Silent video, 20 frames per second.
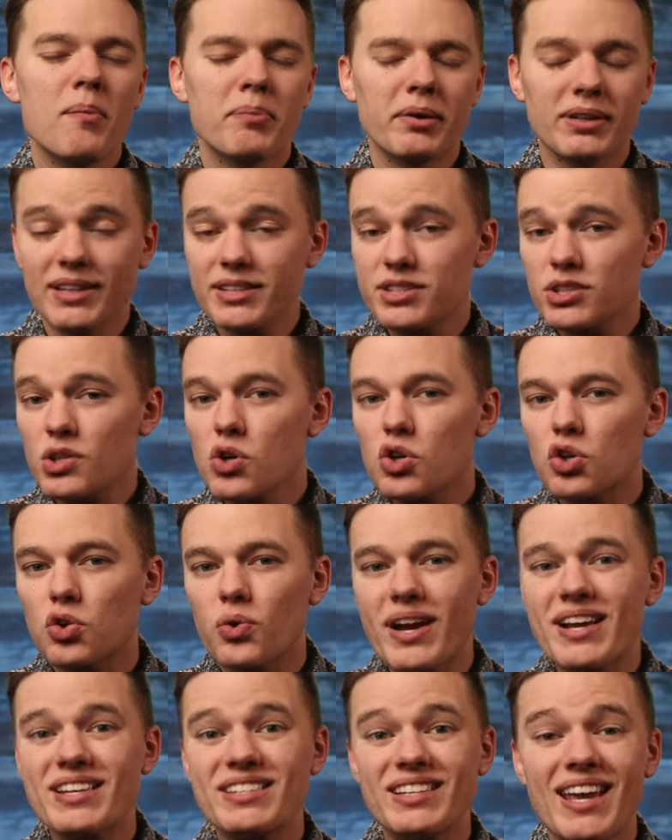but let's go
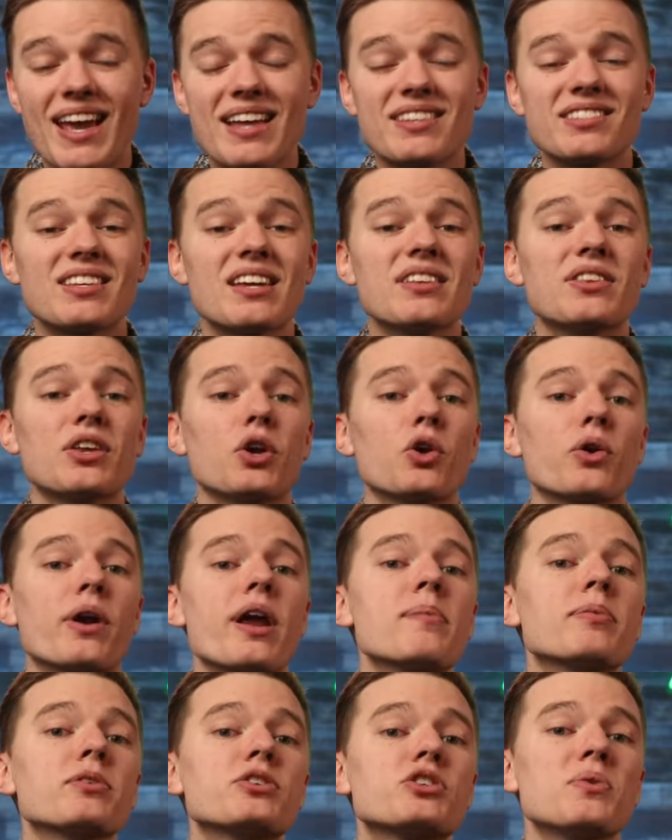crazy and say that you're
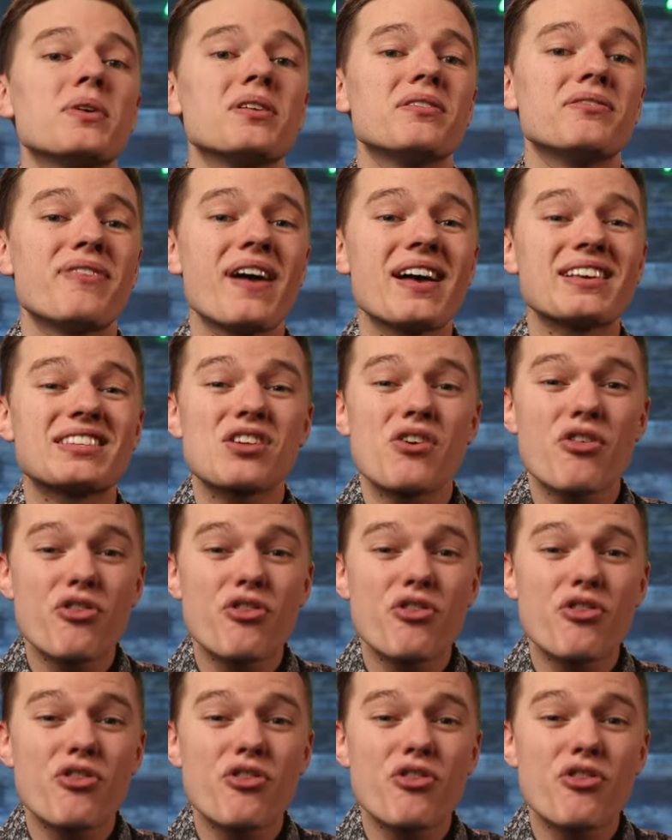able to invest